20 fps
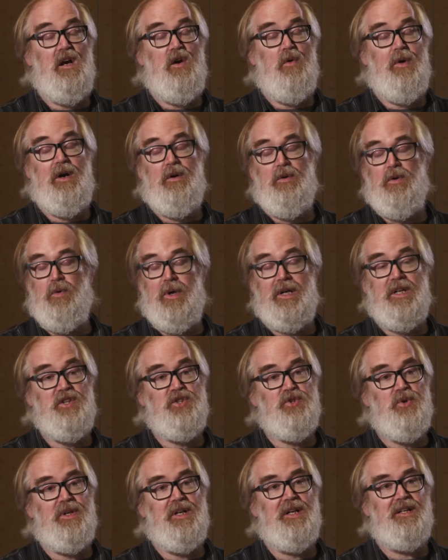Well, we're
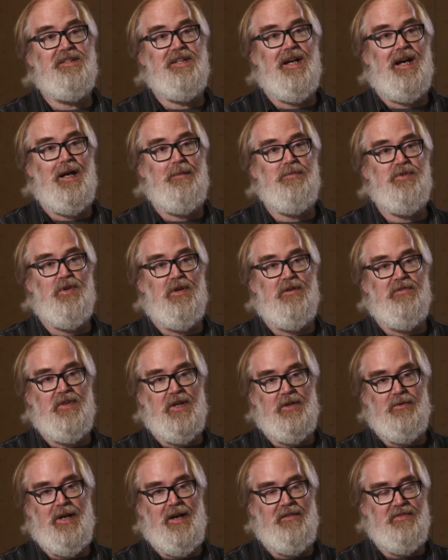running short on time, so I'm
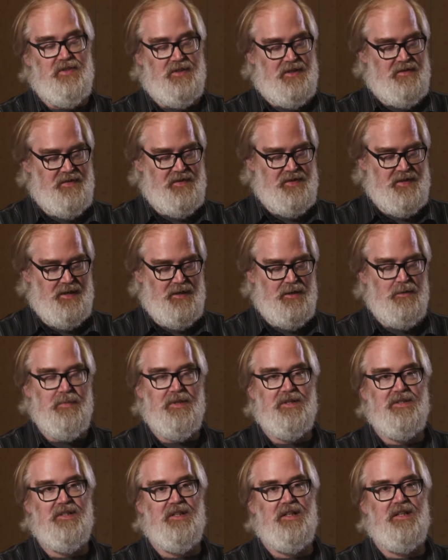afraid we'll have to leave it there.
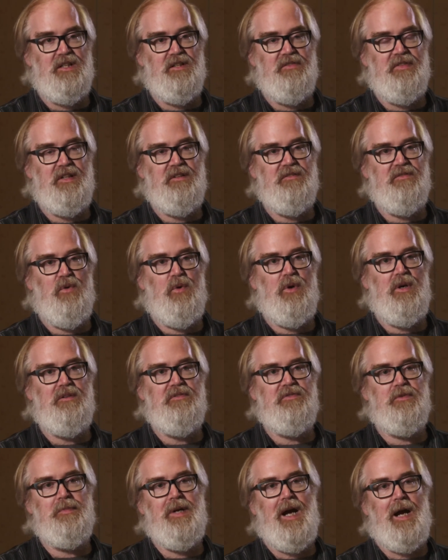But Navin
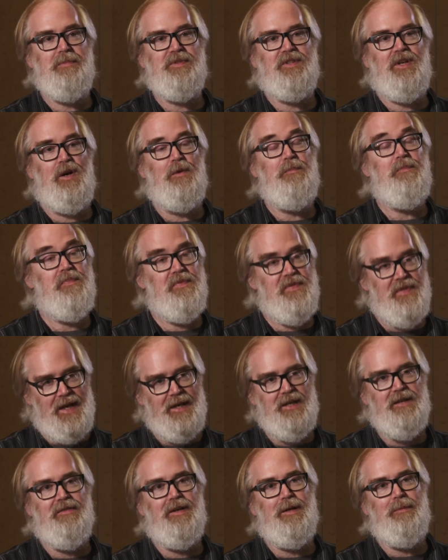Vohra from CommScope,
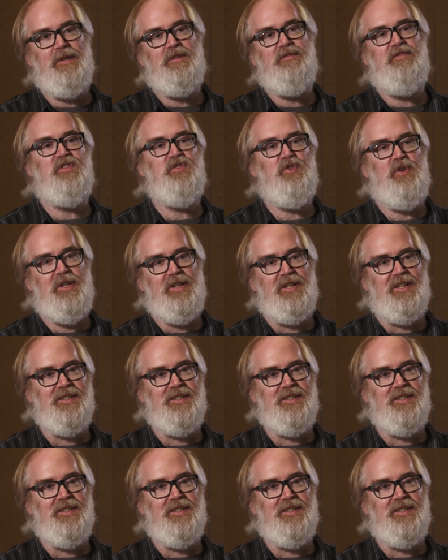thank you very much for joining